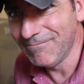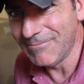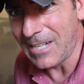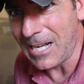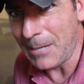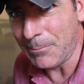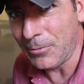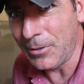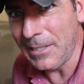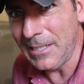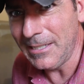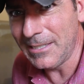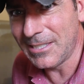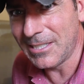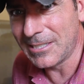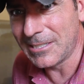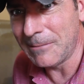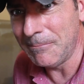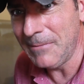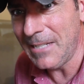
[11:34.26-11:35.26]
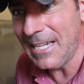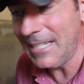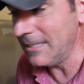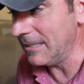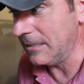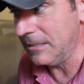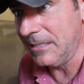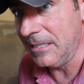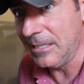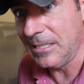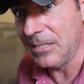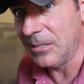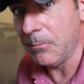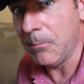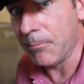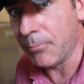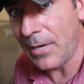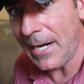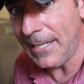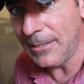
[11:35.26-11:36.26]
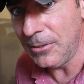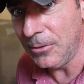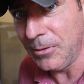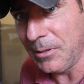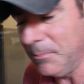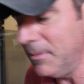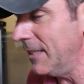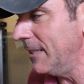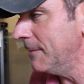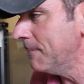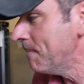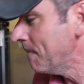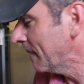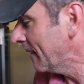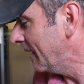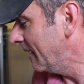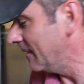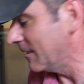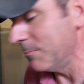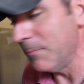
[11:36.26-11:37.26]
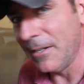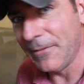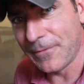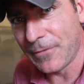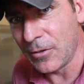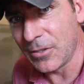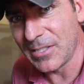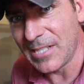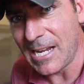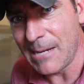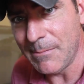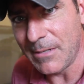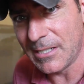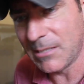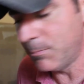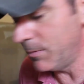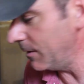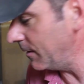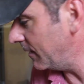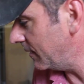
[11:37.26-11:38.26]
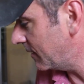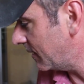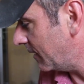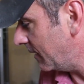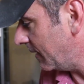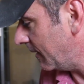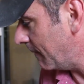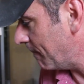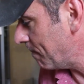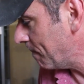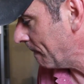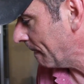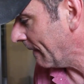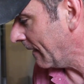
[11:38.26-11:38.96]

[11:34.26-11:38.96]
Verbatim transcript: operating system yet, because this is brand new to me. It's my first time experiencing it.